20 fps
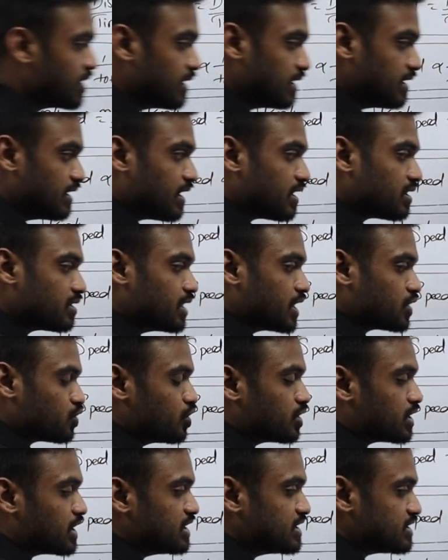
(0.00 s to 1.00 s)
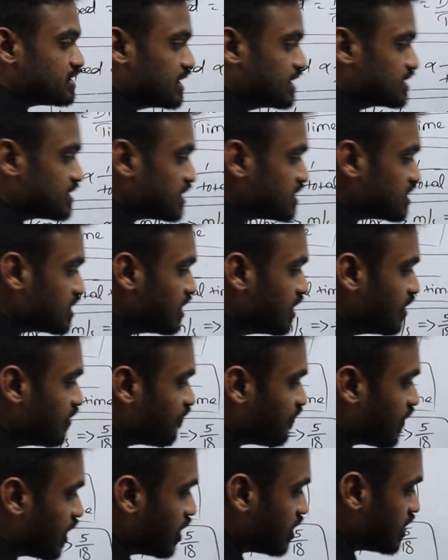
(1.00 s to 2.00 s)
Here the total distance is
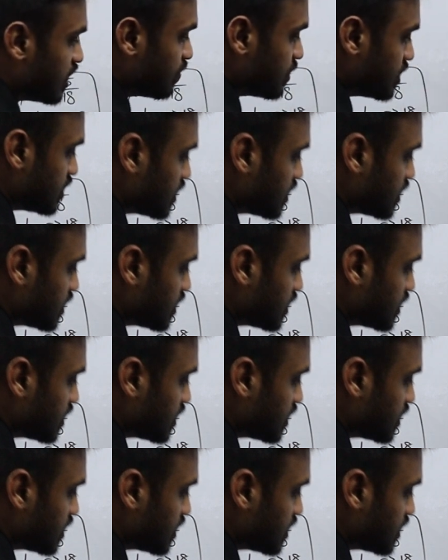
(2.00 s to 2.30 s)
500